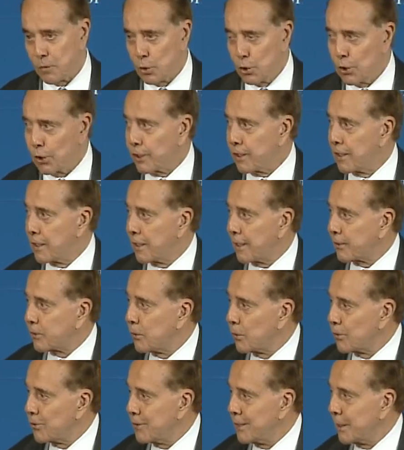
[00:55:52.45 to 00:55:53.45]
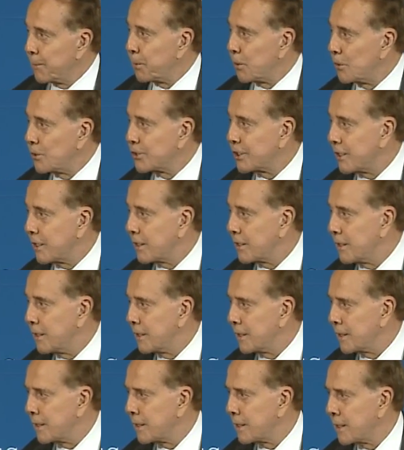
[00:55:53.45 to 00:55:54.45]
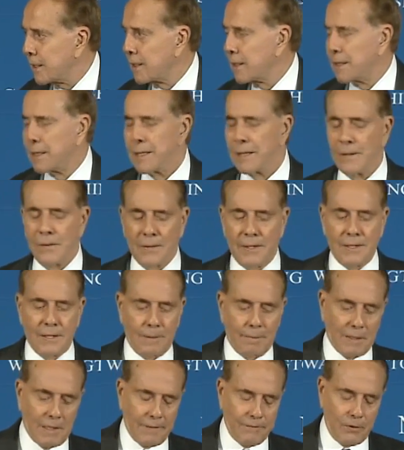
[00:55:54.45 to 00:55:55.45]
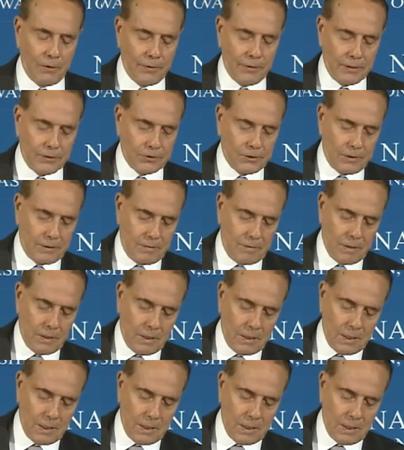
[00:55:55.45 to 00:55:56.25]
you're going to let those liberals in. Well, my view is that